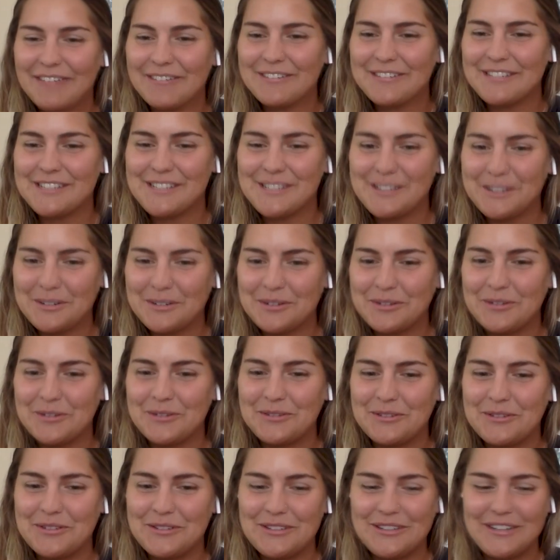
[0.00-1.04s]
was so
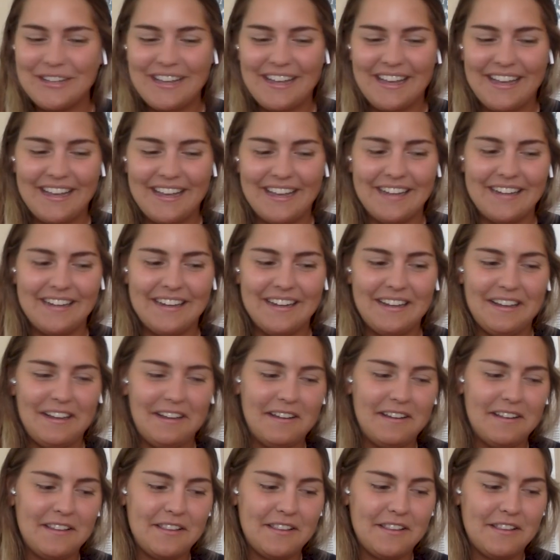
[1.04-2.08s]
cool. And
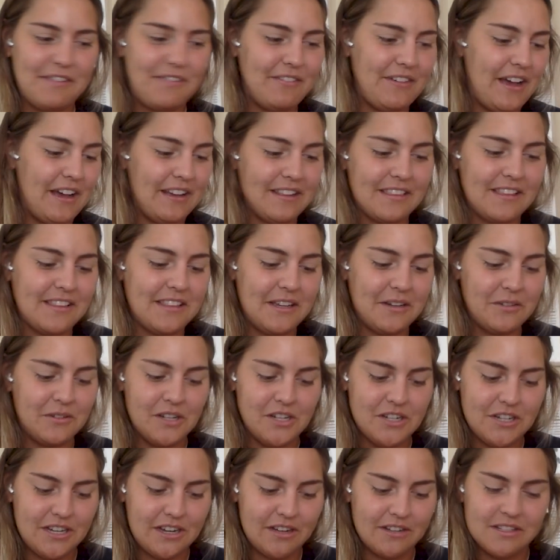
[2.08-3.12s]
uh, the fact that they
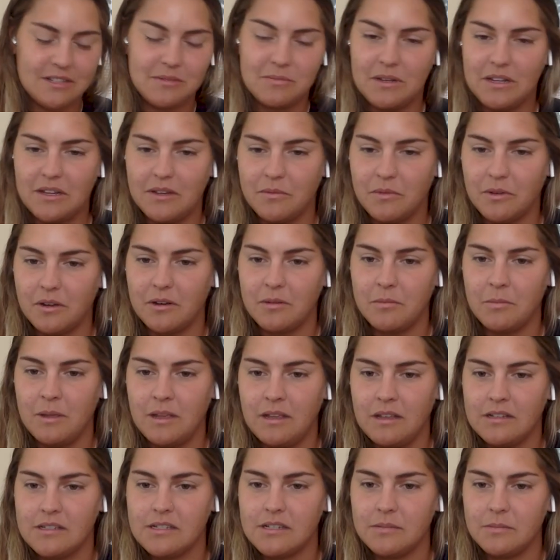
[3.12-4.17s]
reached out to me and wanted
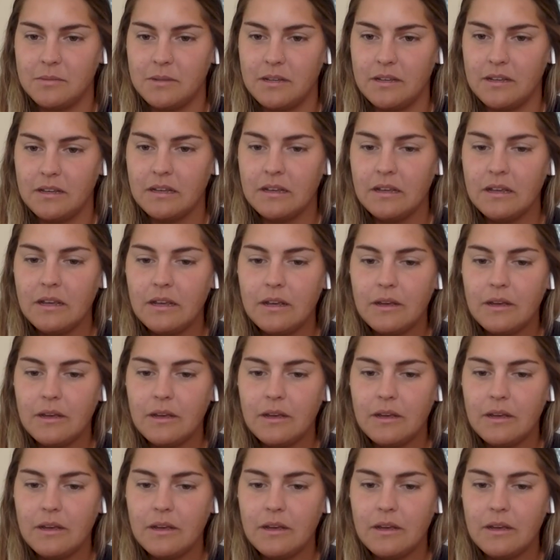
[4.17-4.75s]
me to be